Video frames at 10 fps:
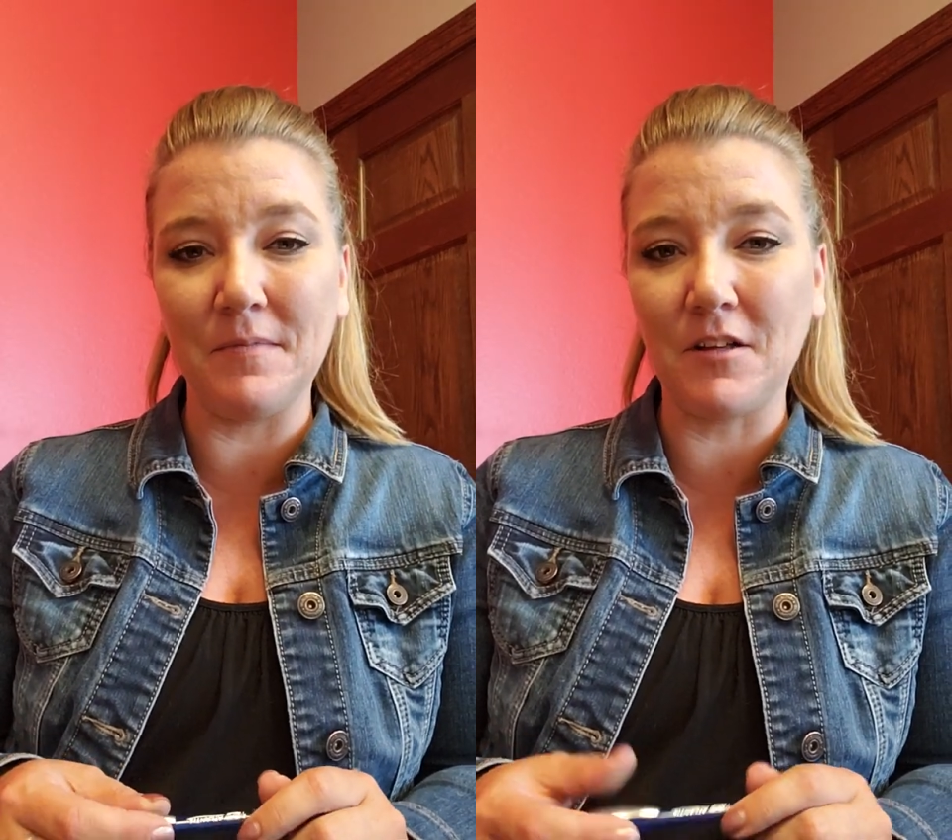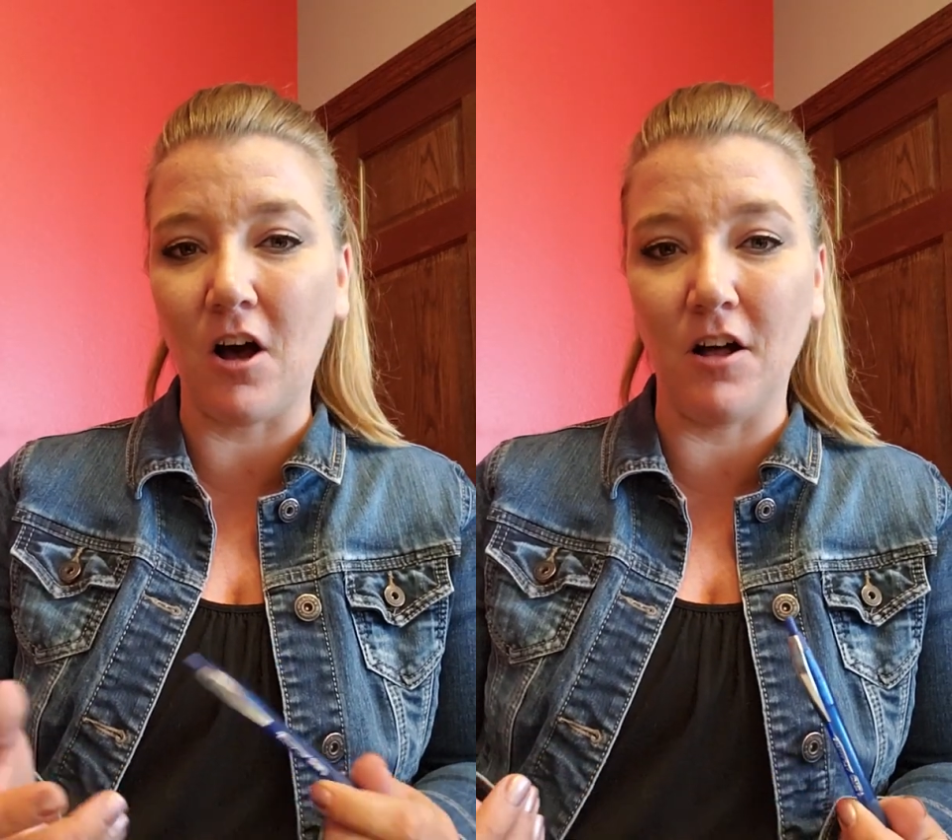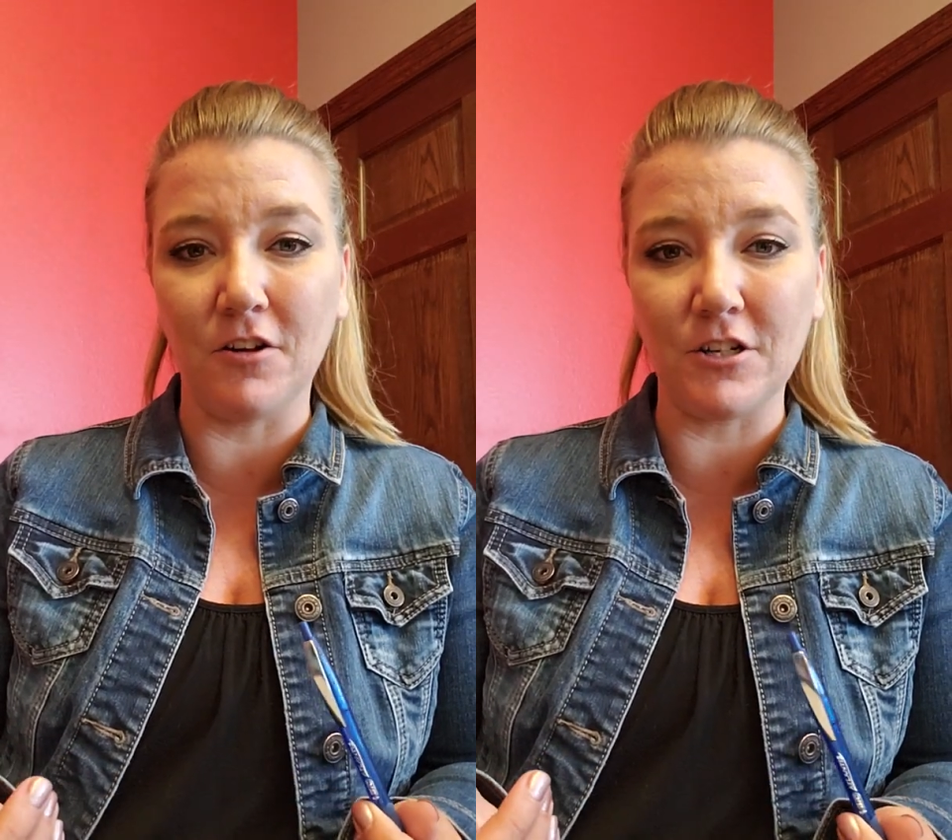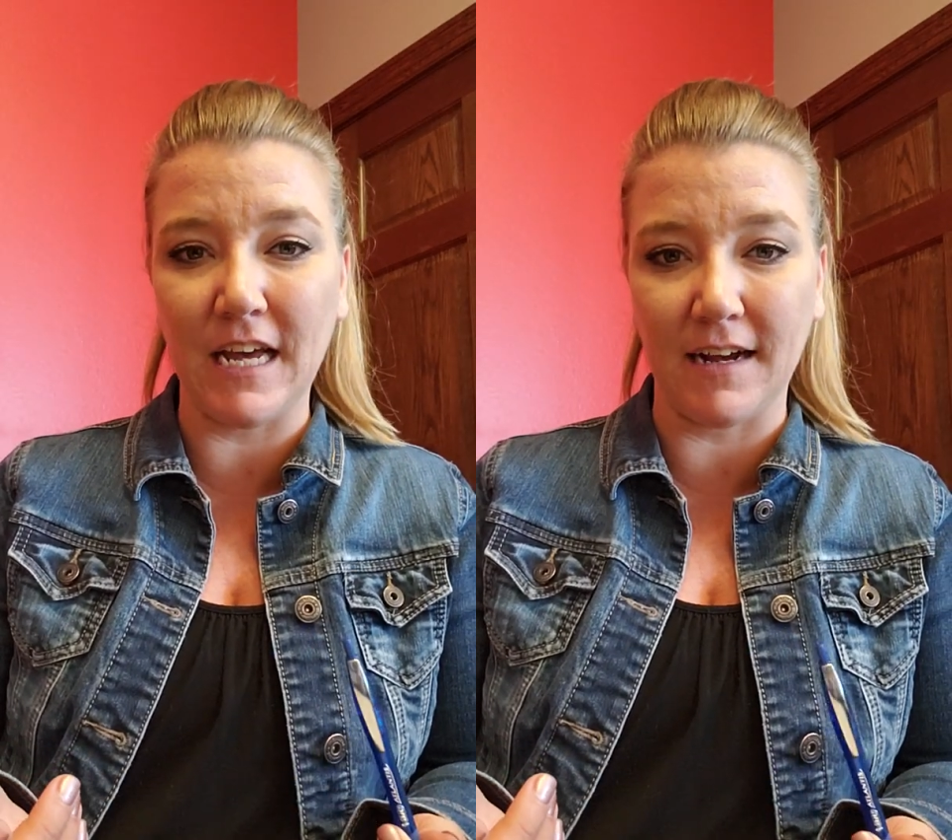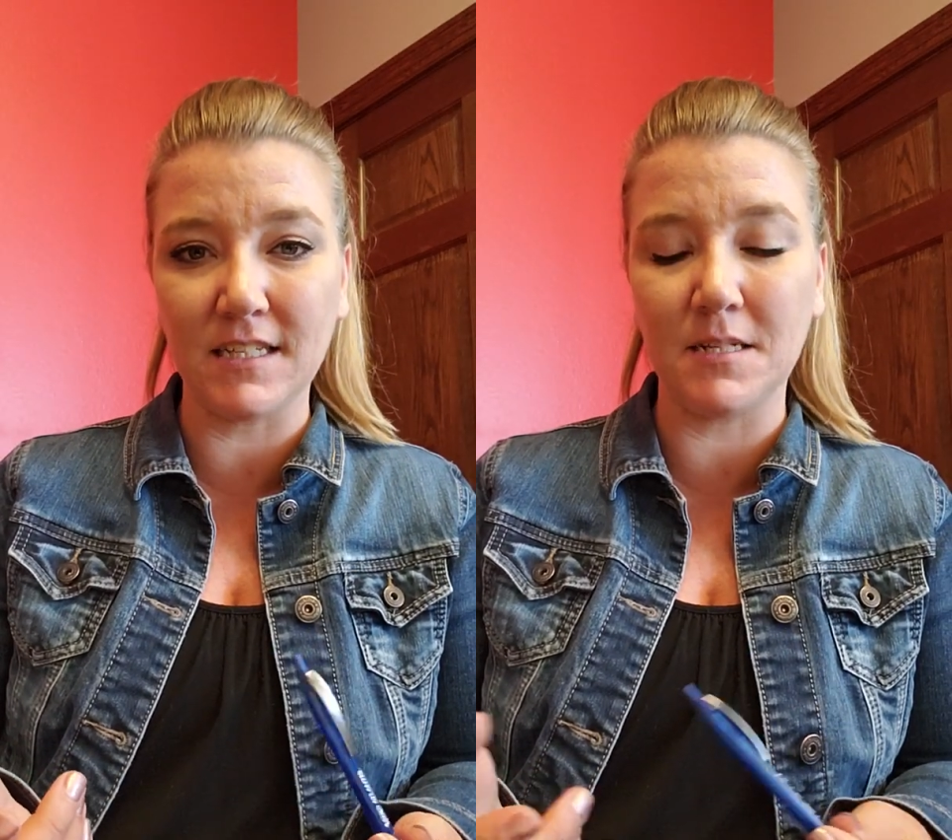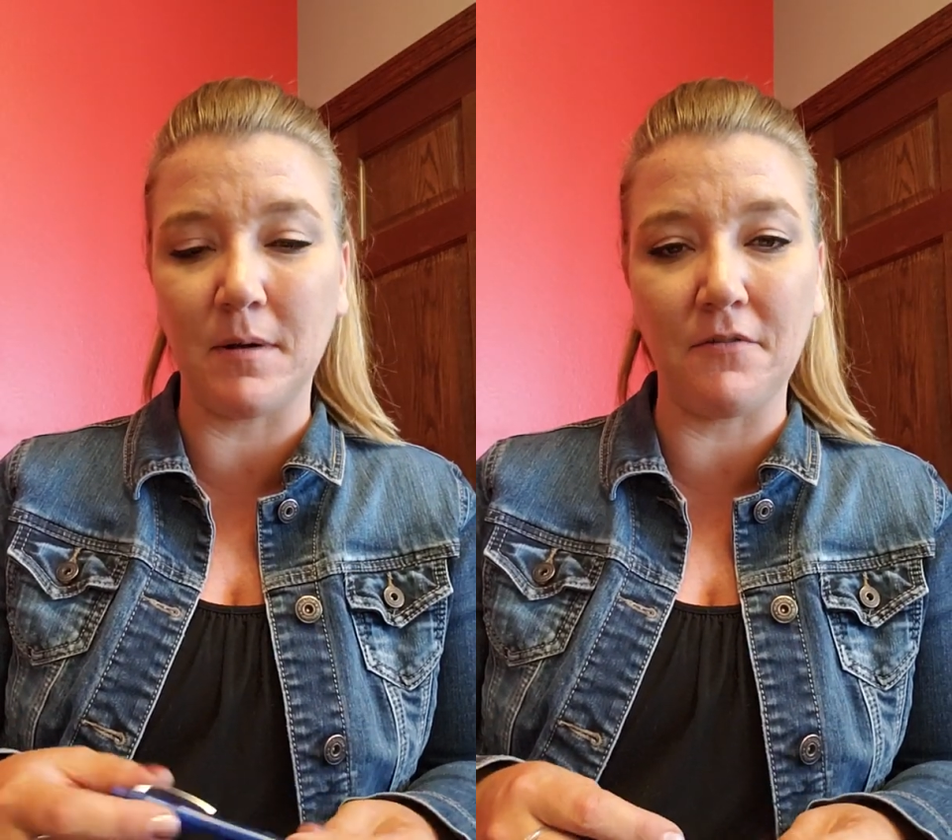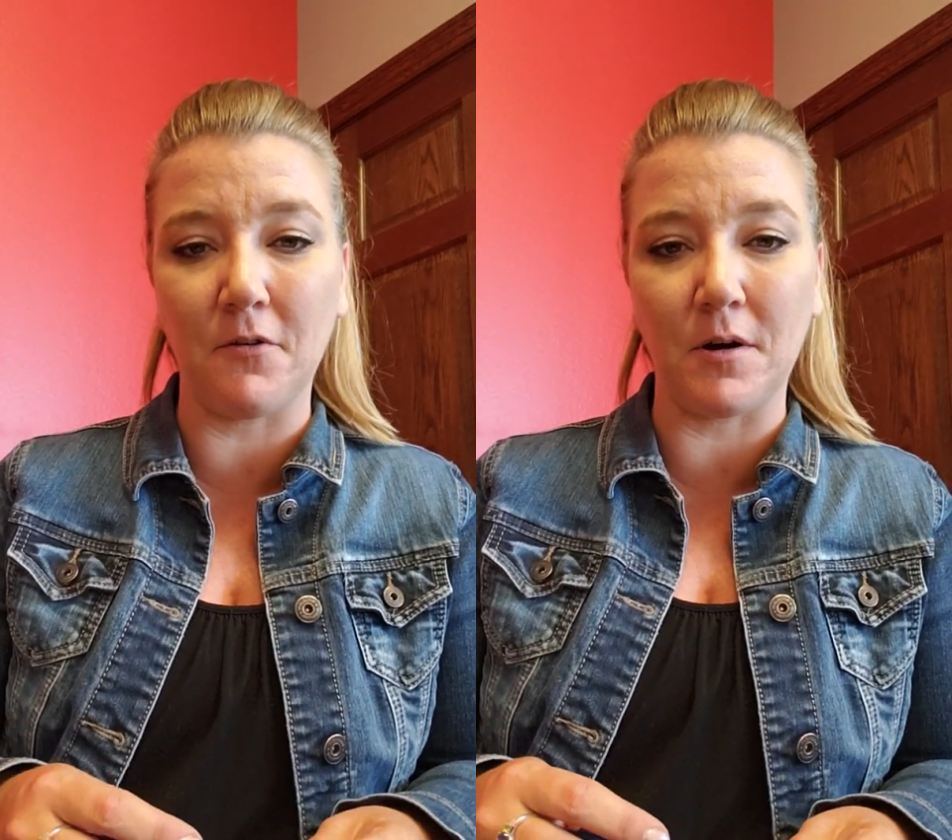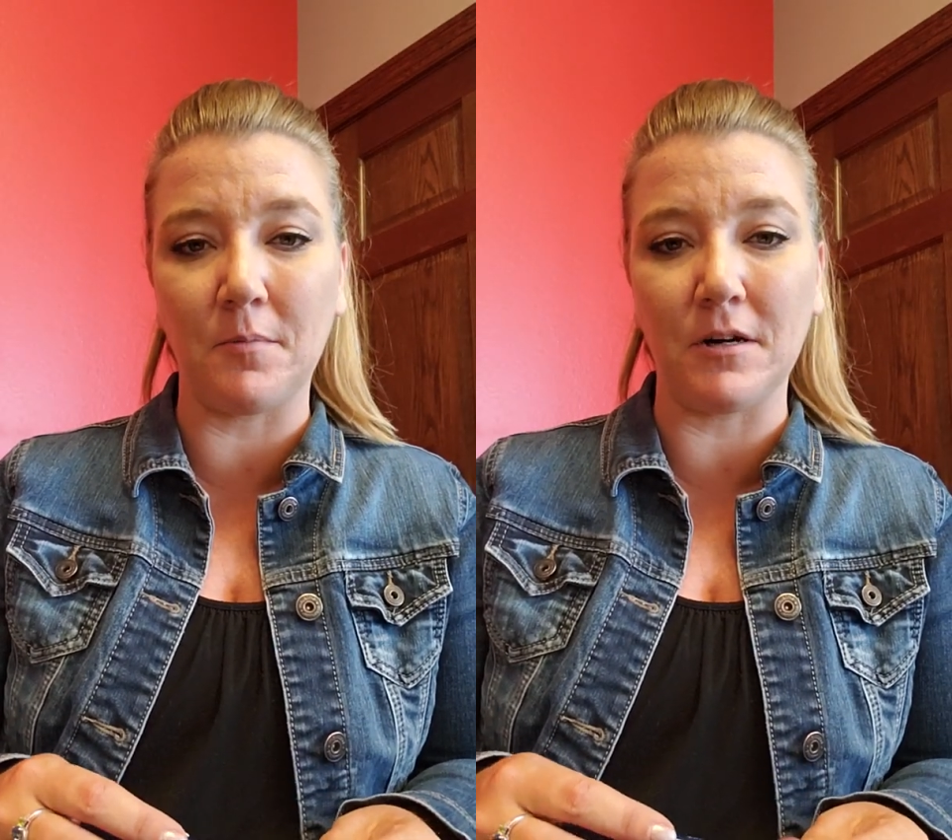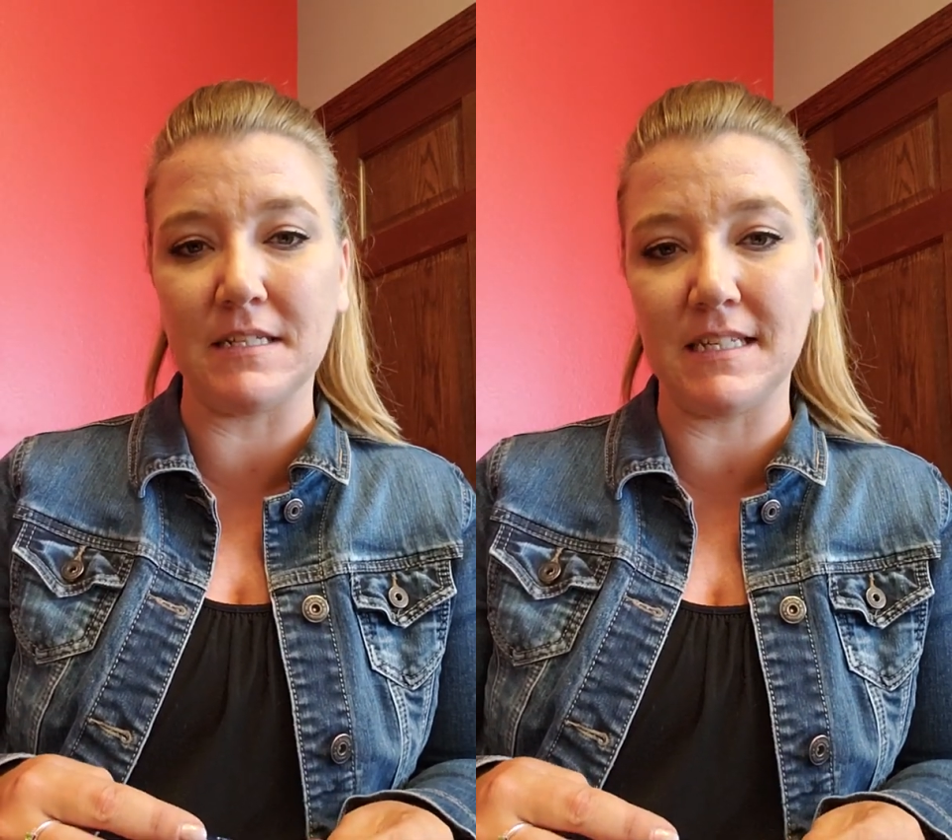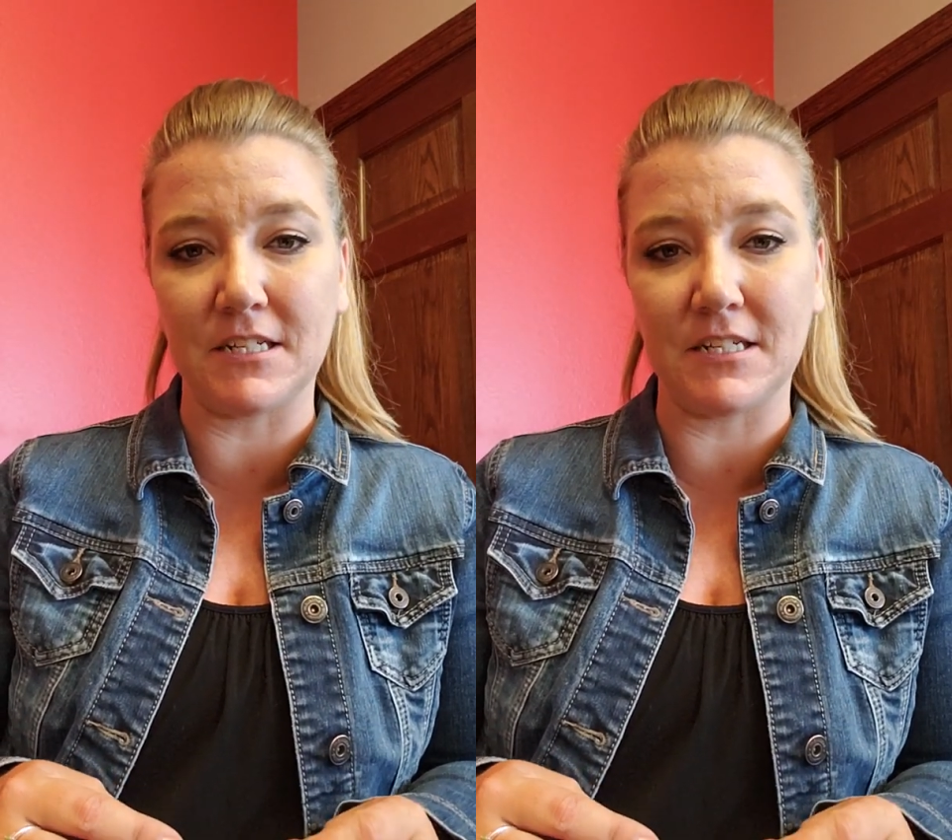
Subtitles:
Call or text. My phone number is